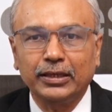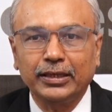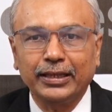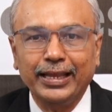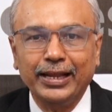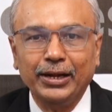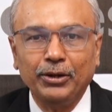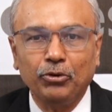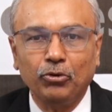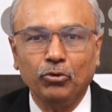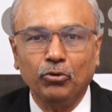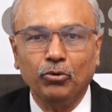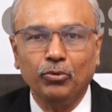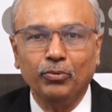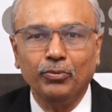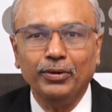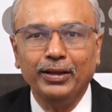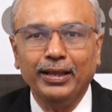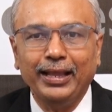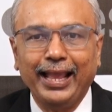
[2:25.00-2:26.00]
king
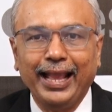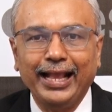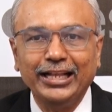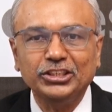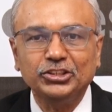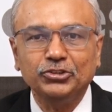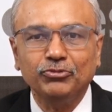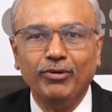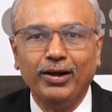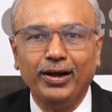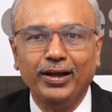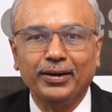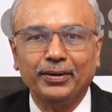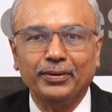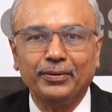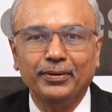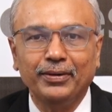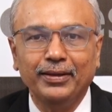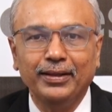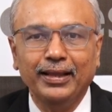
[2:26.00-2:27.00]
to
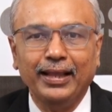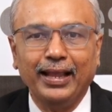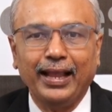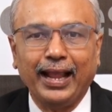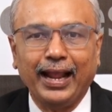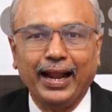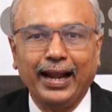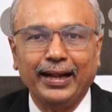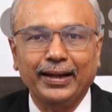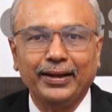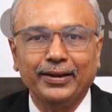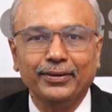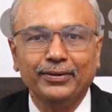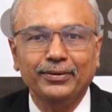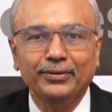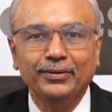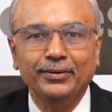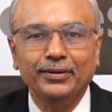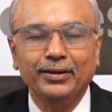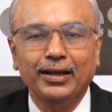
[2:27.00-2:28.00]
h1, and
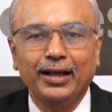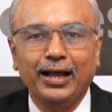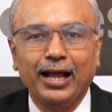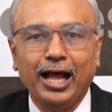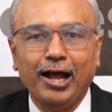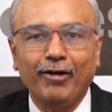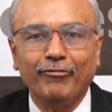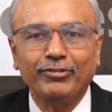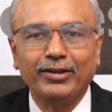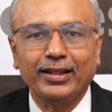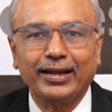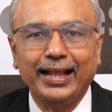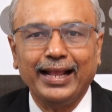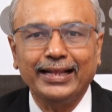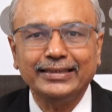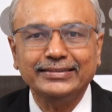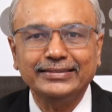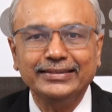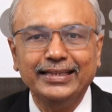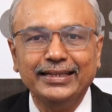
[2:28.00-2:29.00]
after
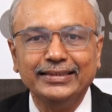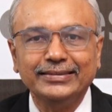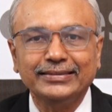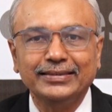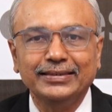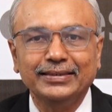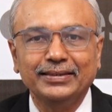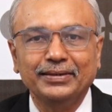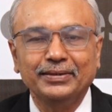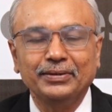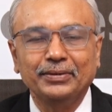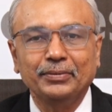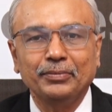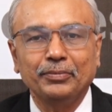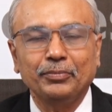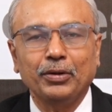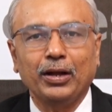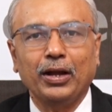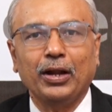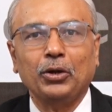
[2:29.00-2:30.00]
h6
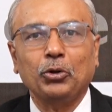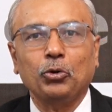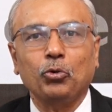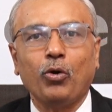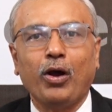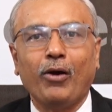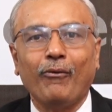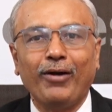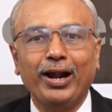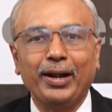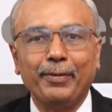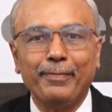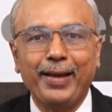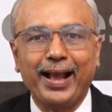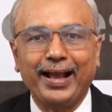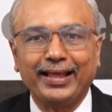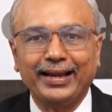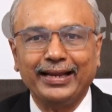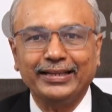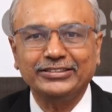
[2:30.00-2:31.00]
to avoid
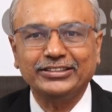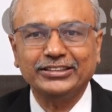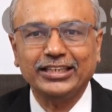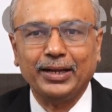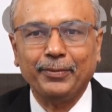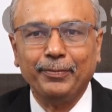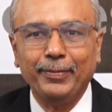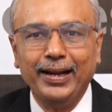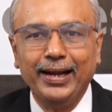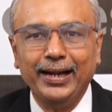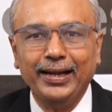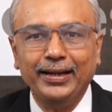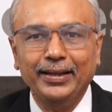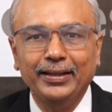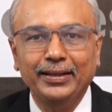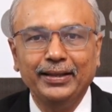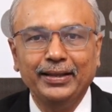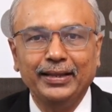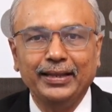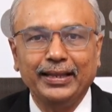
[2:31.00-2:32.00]
back rank checkmate,
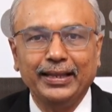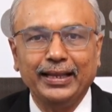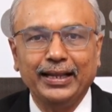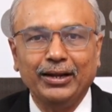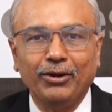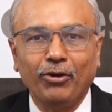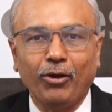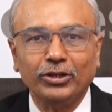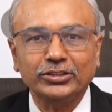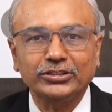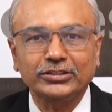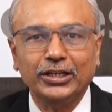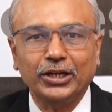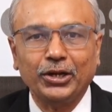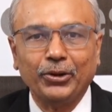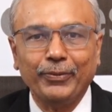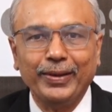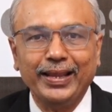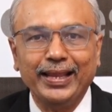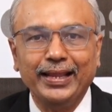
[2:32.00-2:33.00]
he lost the
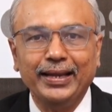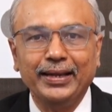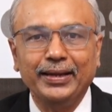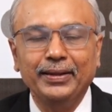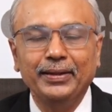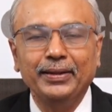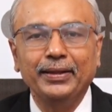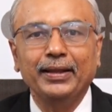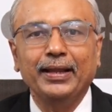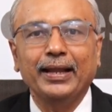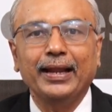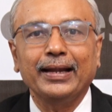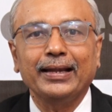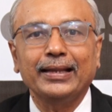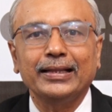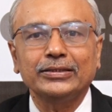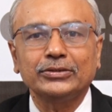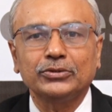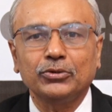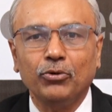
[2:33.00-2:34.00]
queen. It
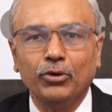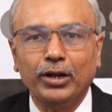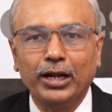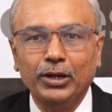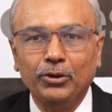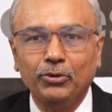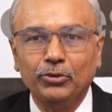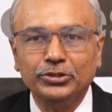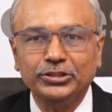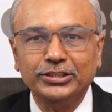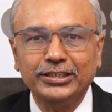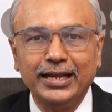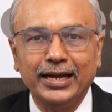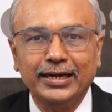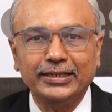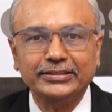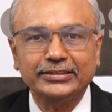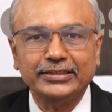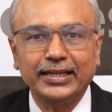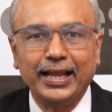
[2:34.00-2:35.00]
is rook into
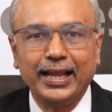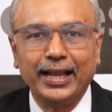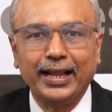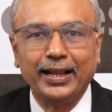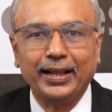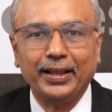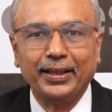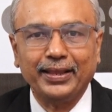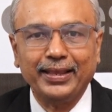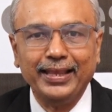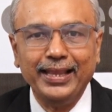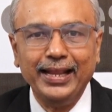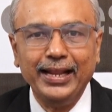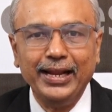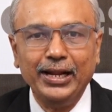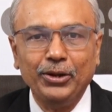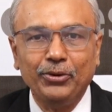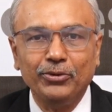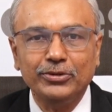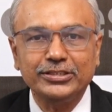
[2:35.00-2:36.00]
g8 check, king
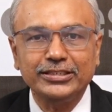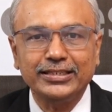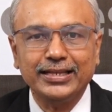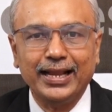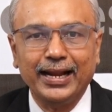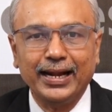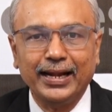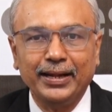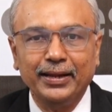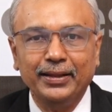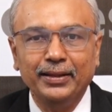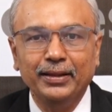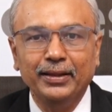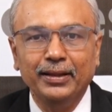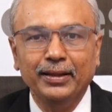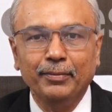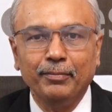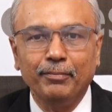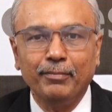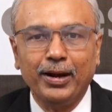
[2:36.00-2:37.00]
into g8,
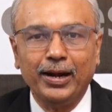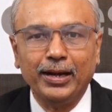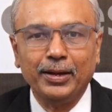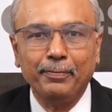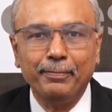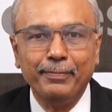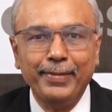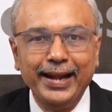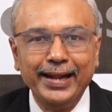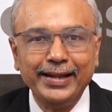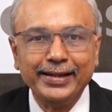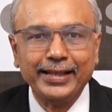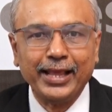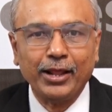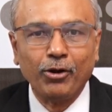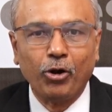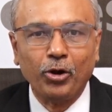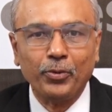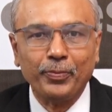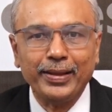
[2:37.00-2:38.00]
but mate
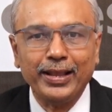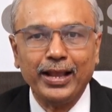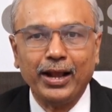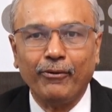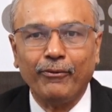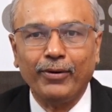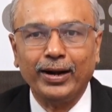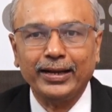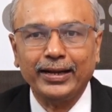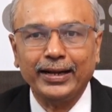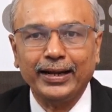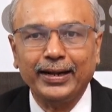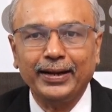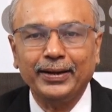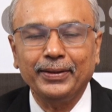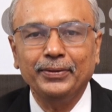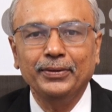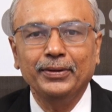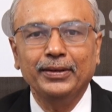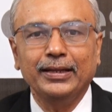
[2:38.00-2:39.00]
cannot be
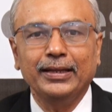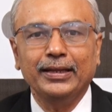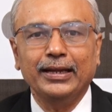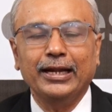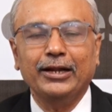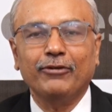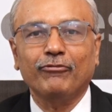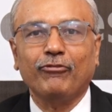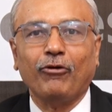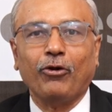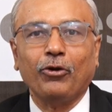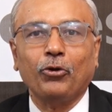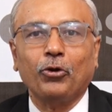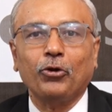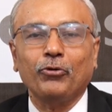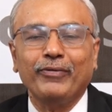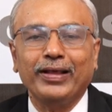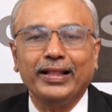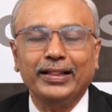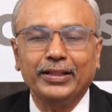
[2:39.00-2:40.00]
avoided. It
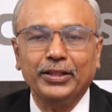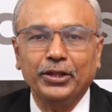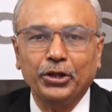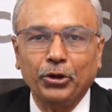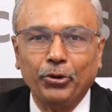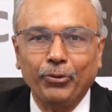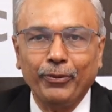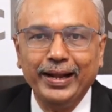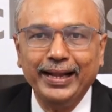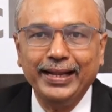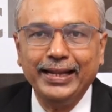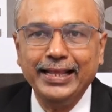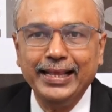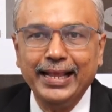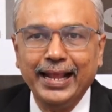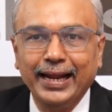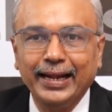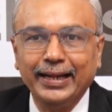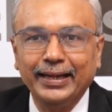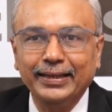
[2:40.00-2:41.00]
followed with queen
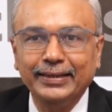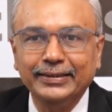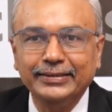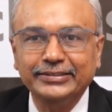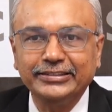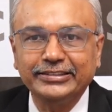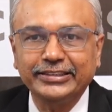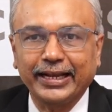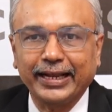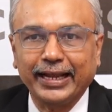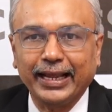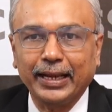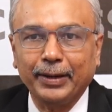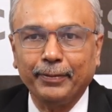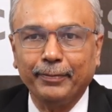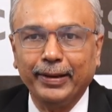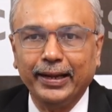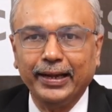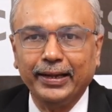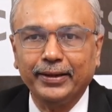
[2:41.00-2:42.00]
d8 check
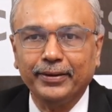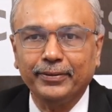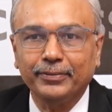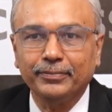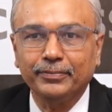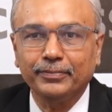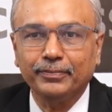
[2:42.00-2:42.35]
and mate.